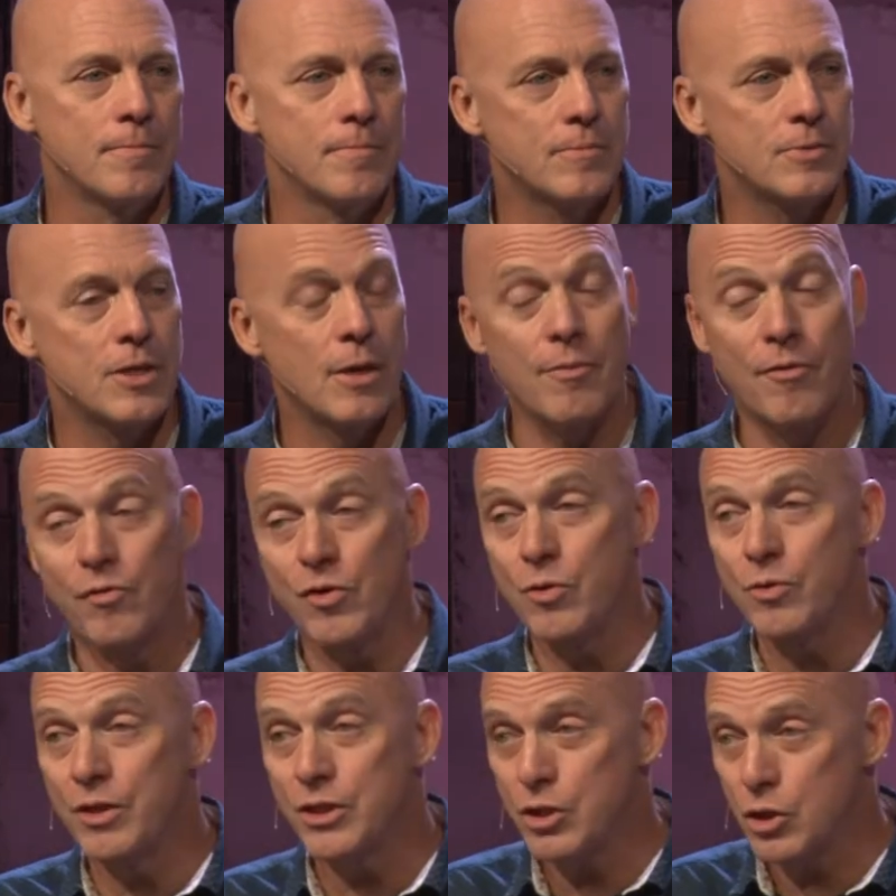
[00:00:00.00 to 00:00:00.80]
Some of
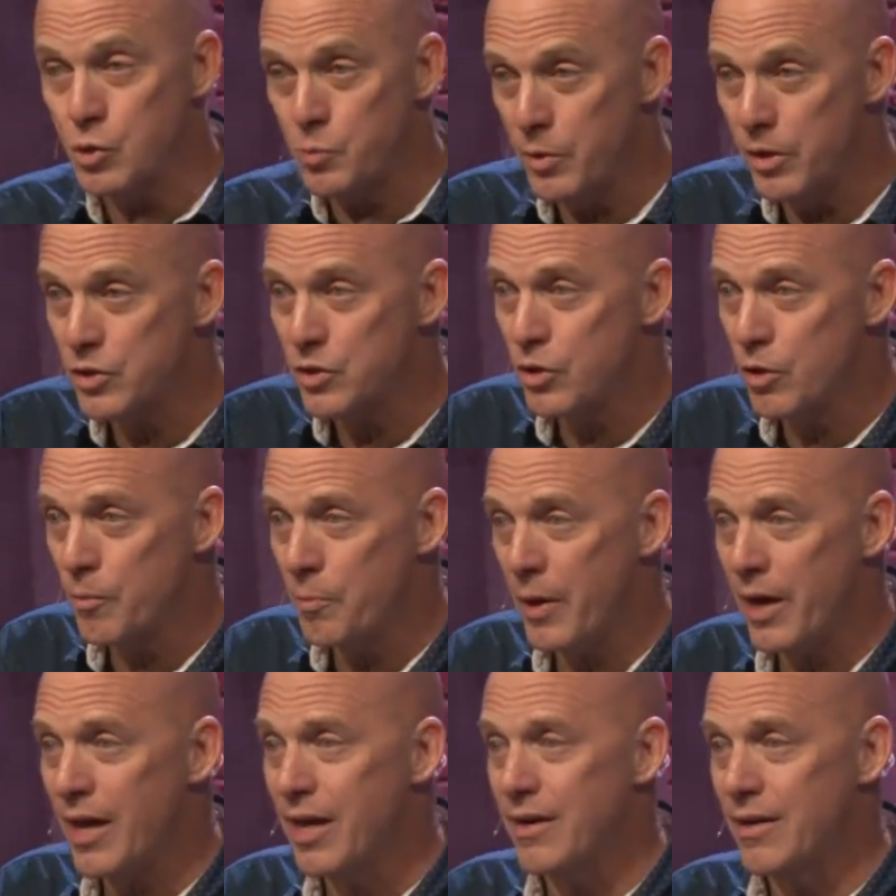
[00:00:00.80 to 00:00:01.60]
you need to speak to your
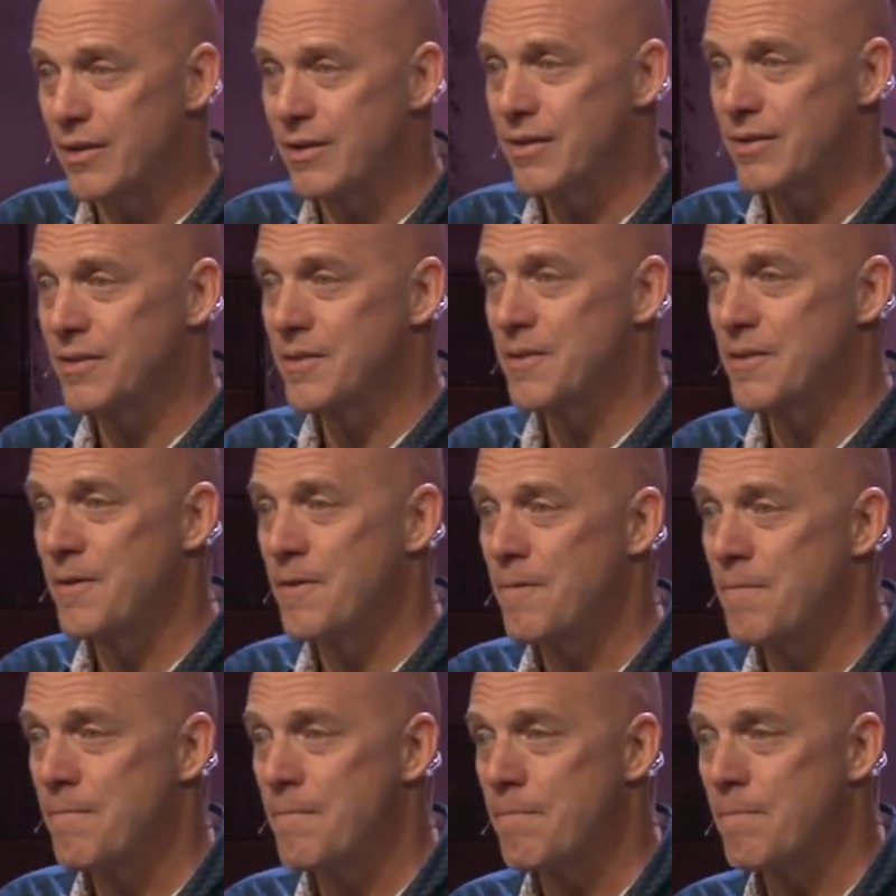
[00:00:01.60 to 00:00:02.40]
pain.
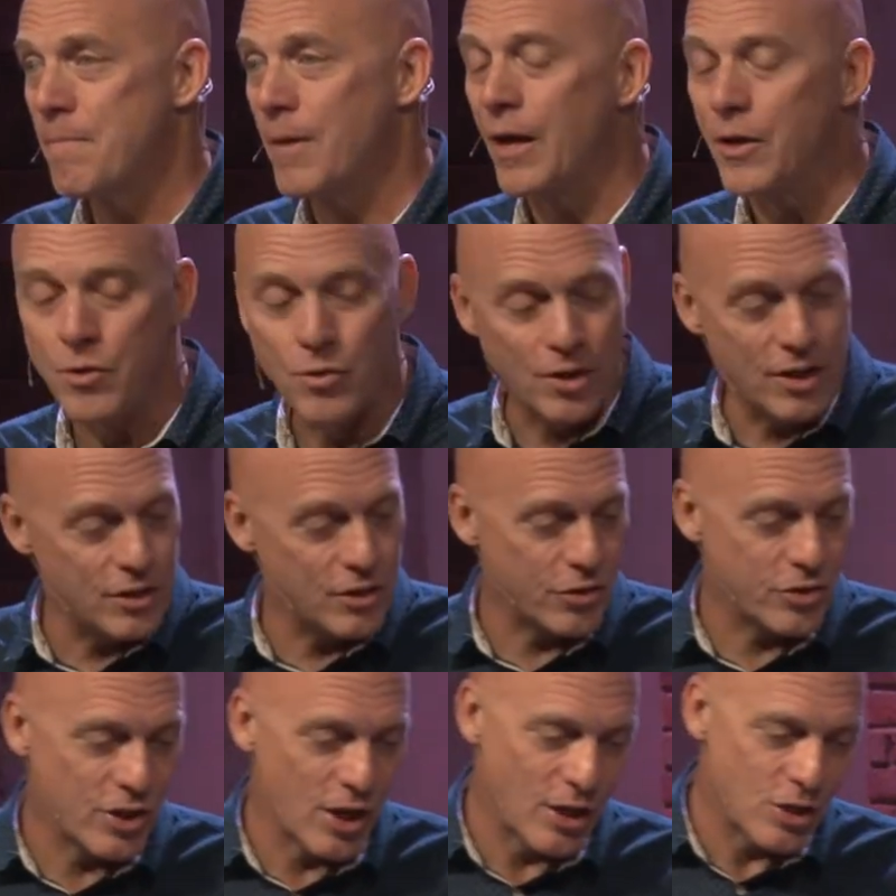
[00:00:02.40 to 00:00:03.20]
And you need
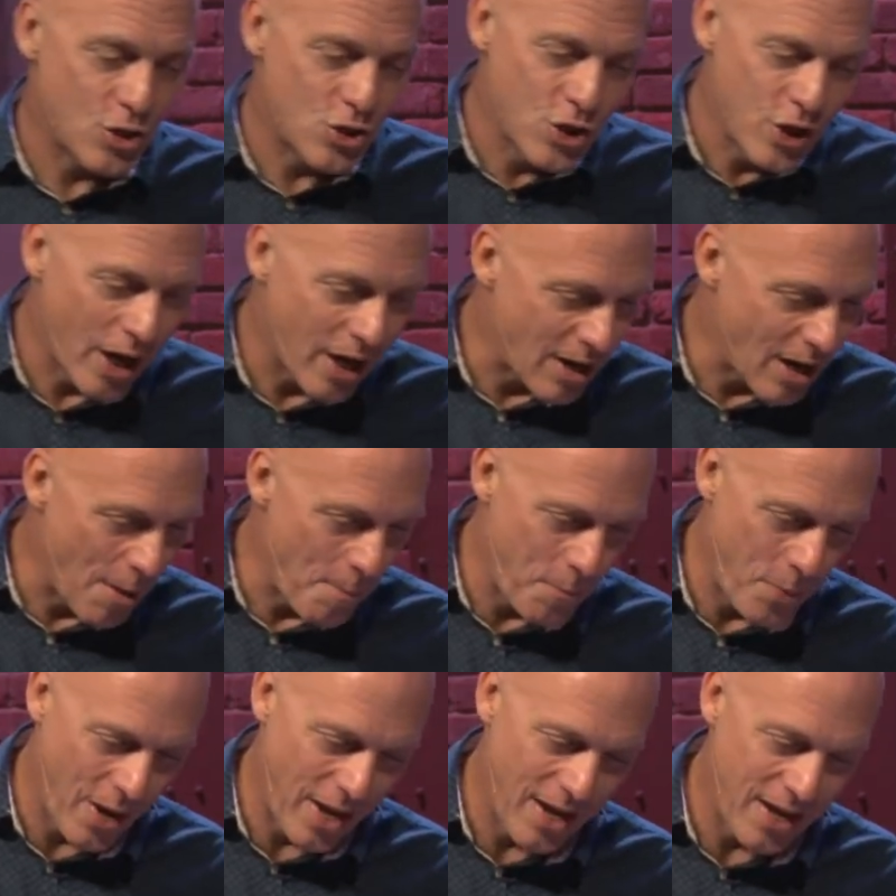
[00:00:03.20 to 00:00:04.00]
to say, shut
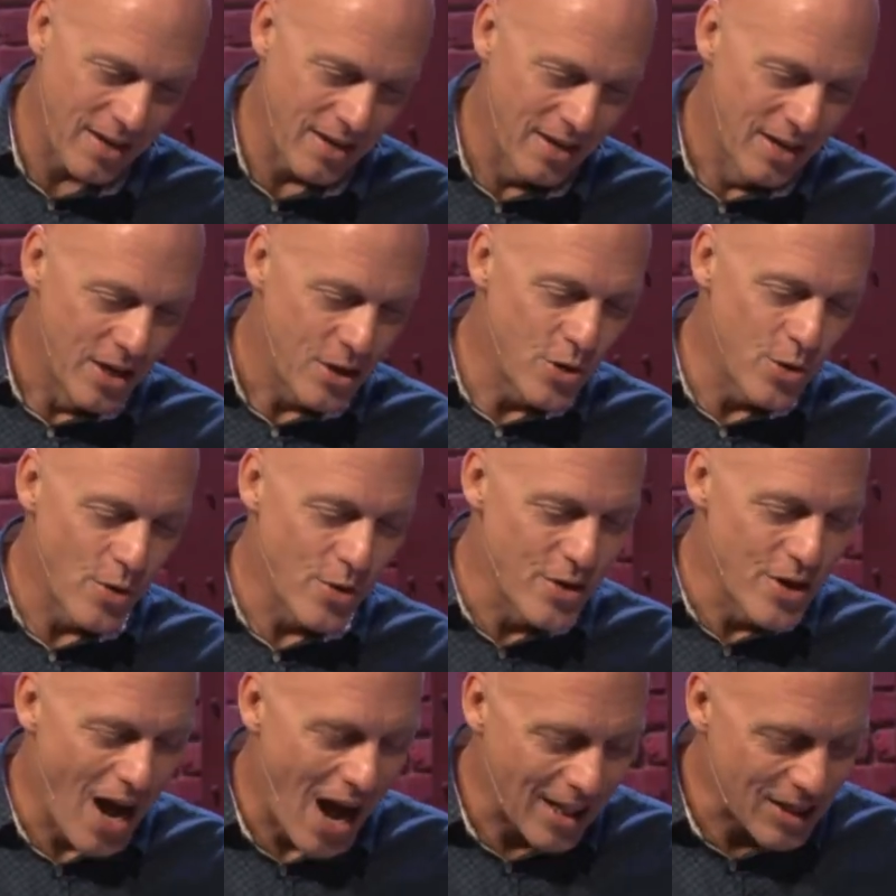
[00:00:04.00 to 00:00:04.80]
up, pain. You're
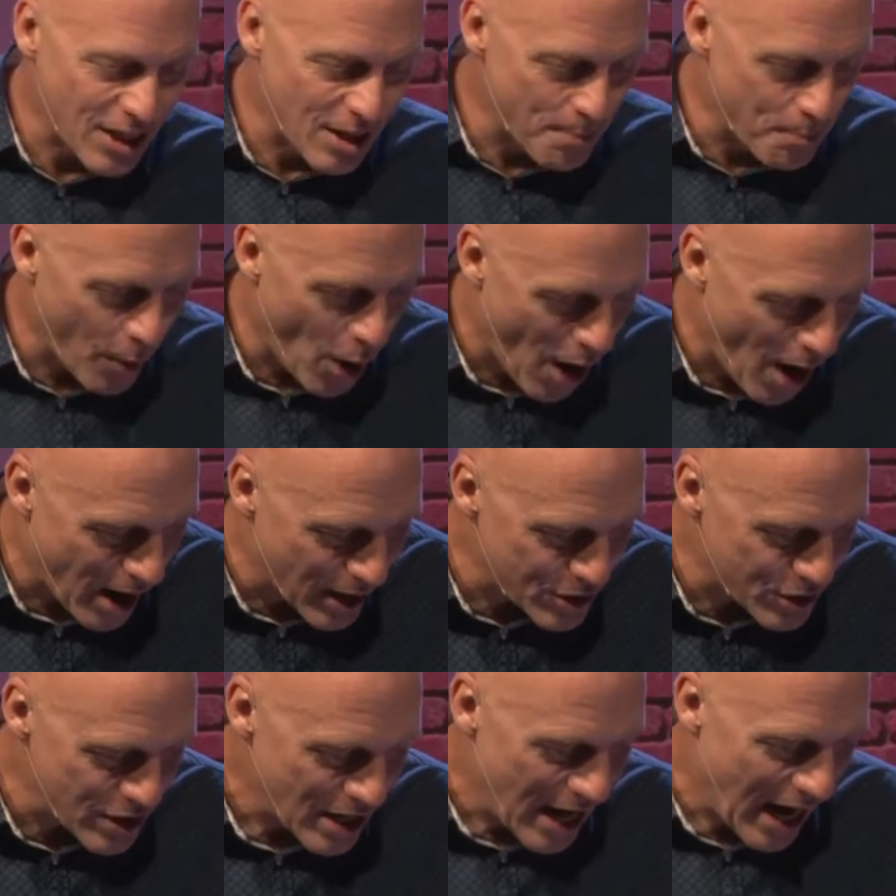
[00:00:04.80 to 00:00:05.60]
not the
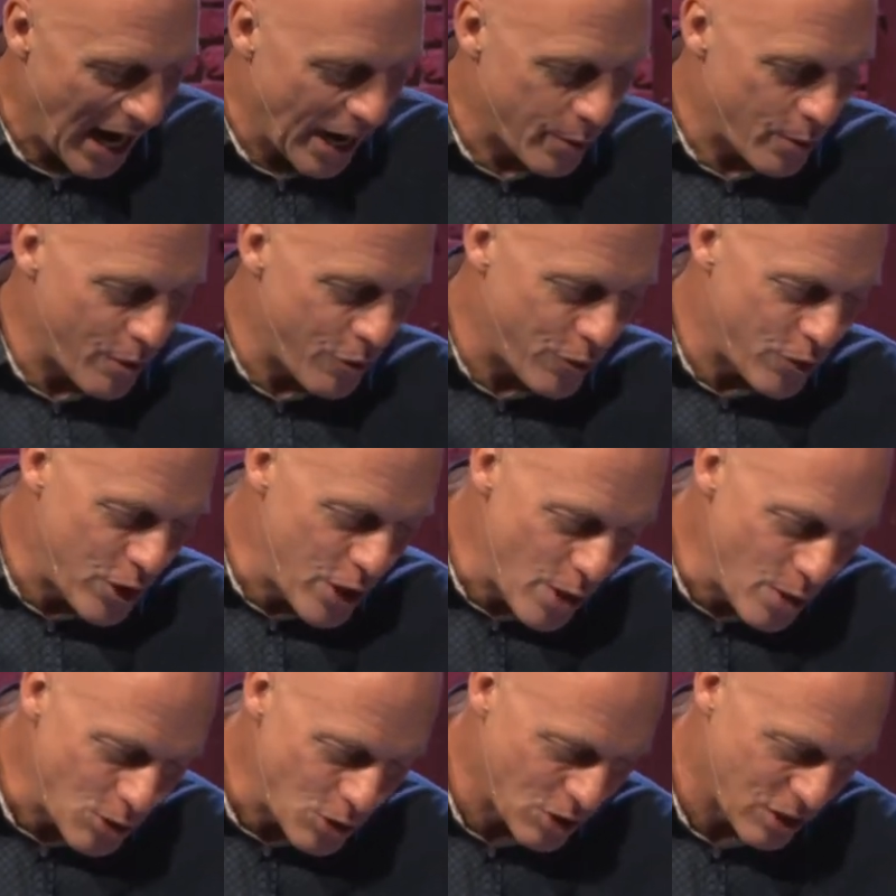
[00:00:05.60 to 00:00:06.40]
boss. I
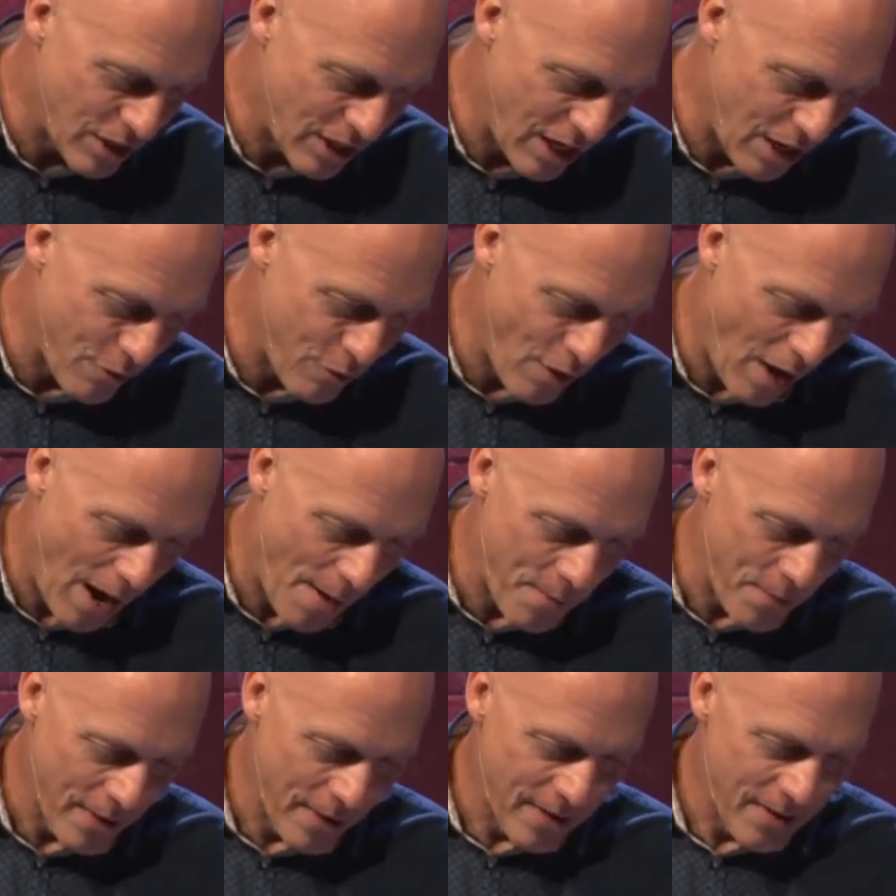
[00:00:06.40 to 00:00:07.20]
refuse to give
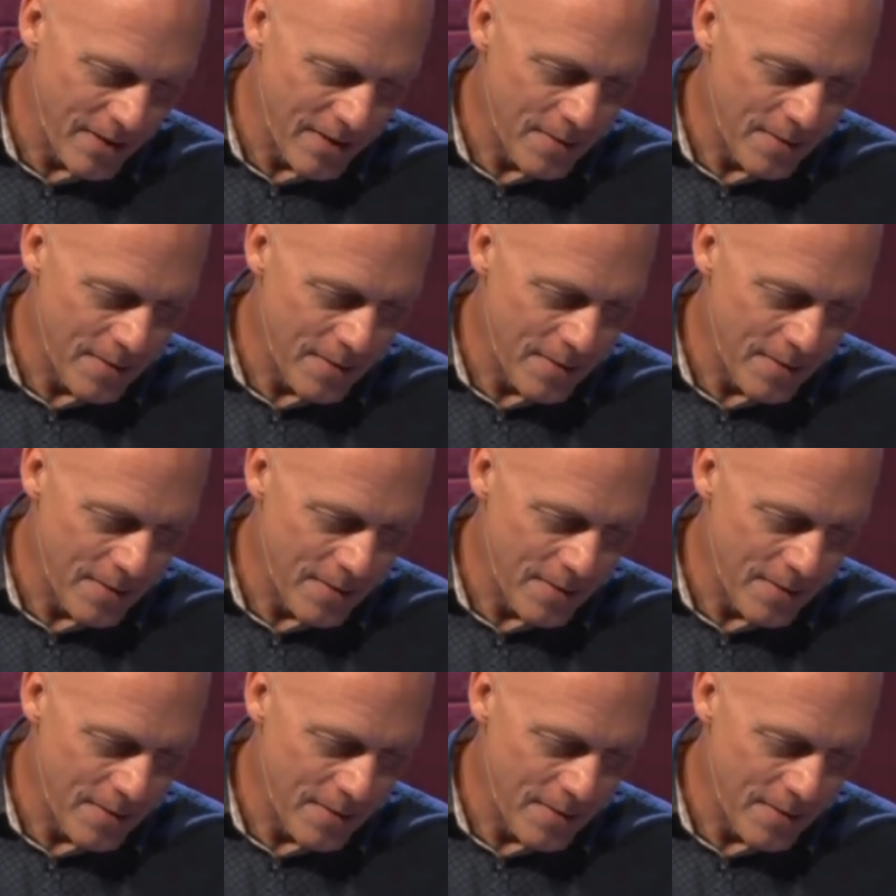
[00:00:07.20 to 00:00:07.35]
up.